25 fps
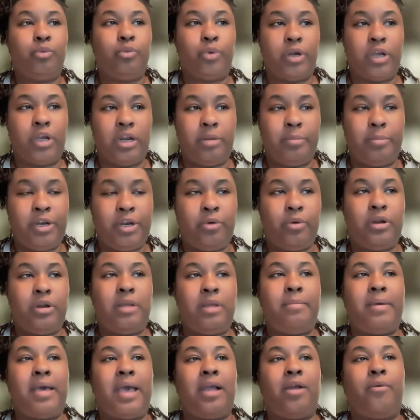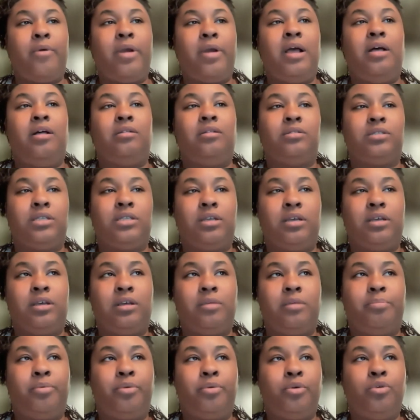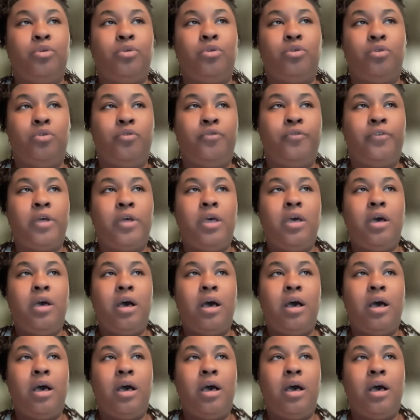we're gonna be doing the background to prove